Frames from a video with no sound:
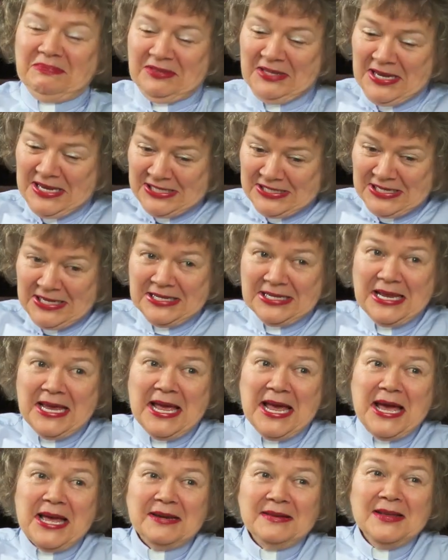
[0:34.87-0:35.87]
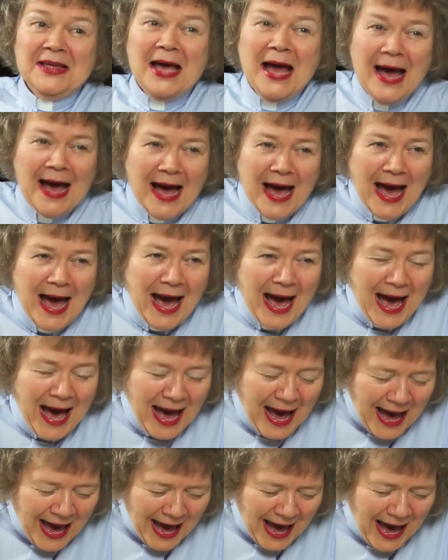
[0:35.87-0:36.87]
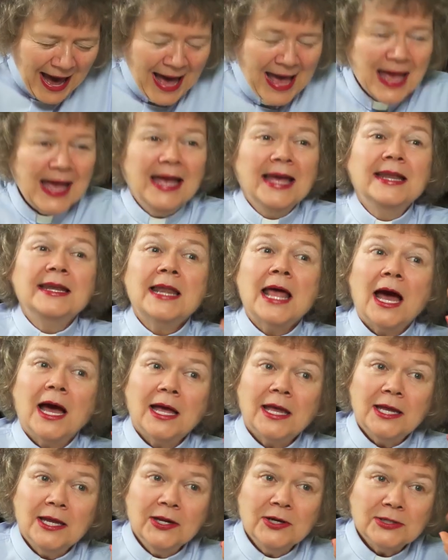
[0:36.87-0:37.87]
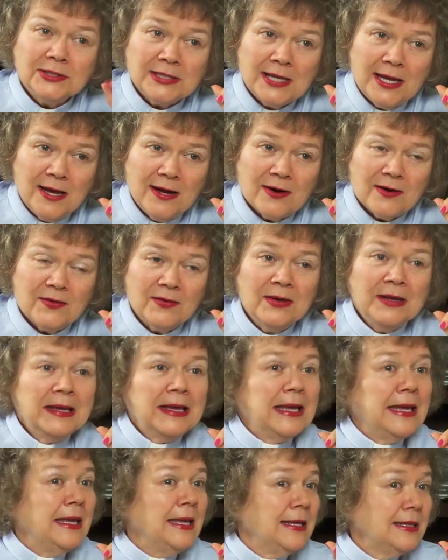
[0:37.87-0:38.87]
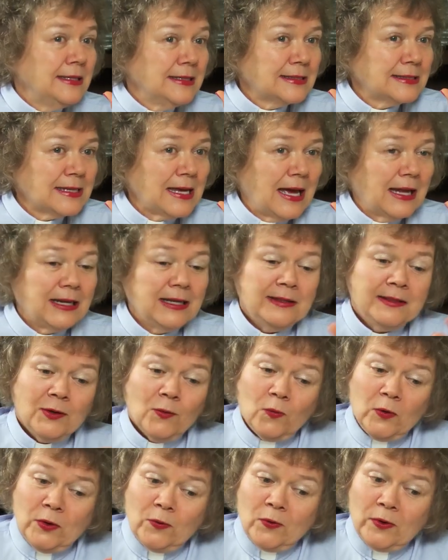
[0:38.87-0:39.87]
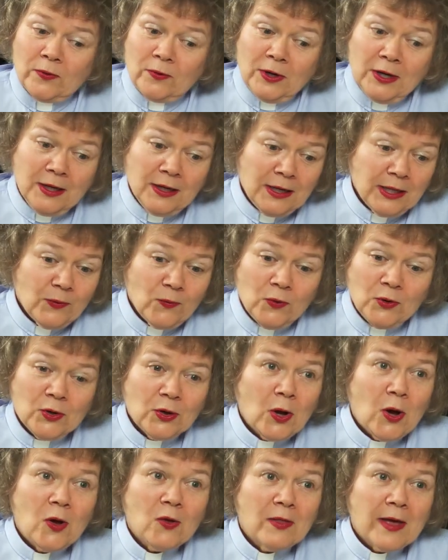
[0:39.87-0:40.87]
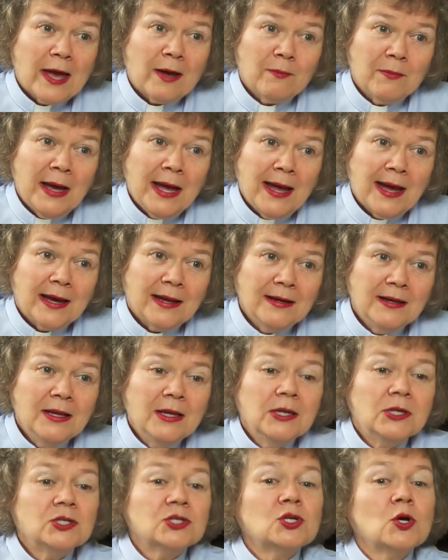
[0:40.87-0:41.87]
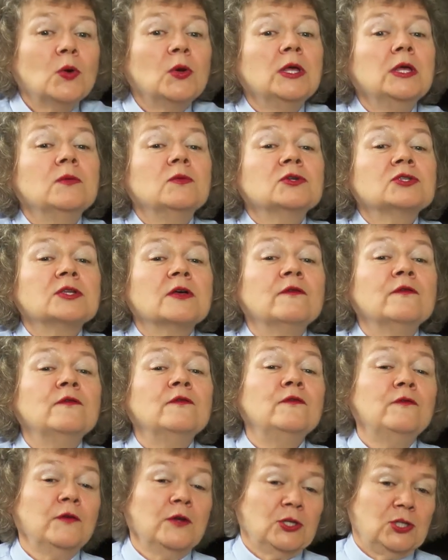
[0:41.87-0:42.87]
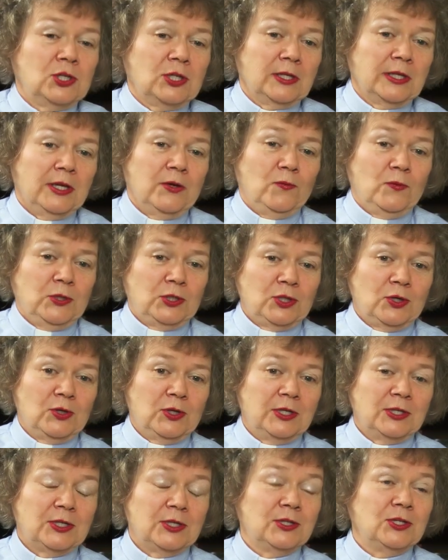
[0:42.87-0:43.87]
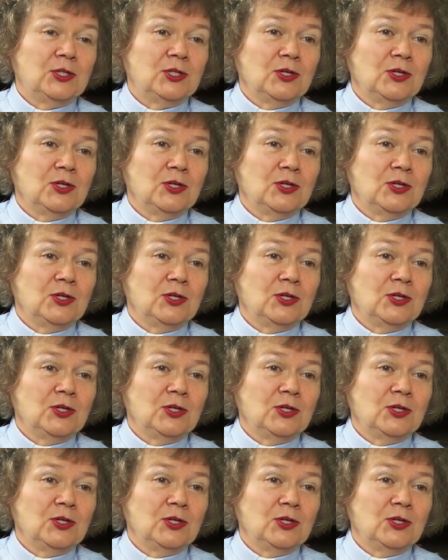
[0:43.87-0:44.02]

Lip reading: Yes, he did. Now, hear tell, he decided that we really weren't all that bad, so he was officially returning to the